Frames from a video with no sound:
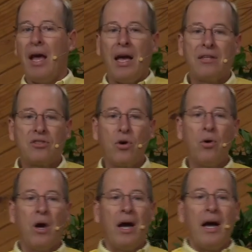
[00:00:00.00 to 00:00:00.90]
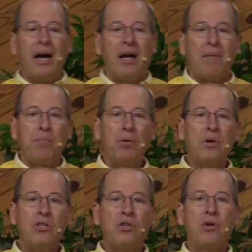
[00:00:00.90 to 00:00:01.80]
And so
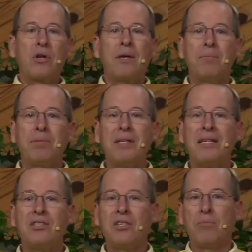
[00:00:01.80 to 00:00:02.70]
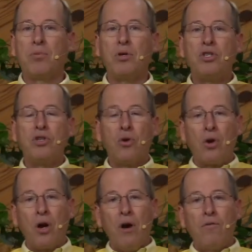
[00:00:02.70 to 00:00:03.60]
put your completion, put
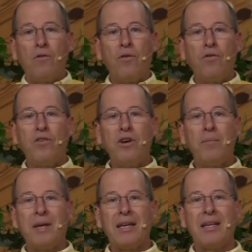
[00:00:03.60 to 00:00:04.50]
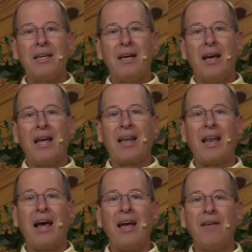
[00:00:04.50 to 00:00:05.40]
your fulfillment and
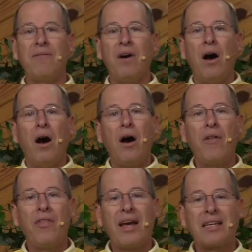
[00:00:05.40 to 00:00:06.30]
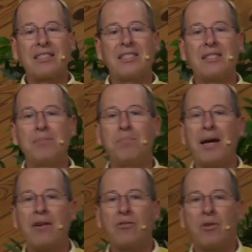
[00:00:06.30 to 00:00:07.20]
life on that
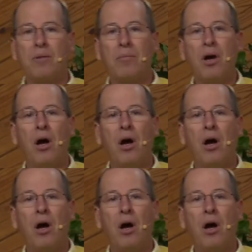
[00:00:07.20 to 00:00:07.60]
spectrum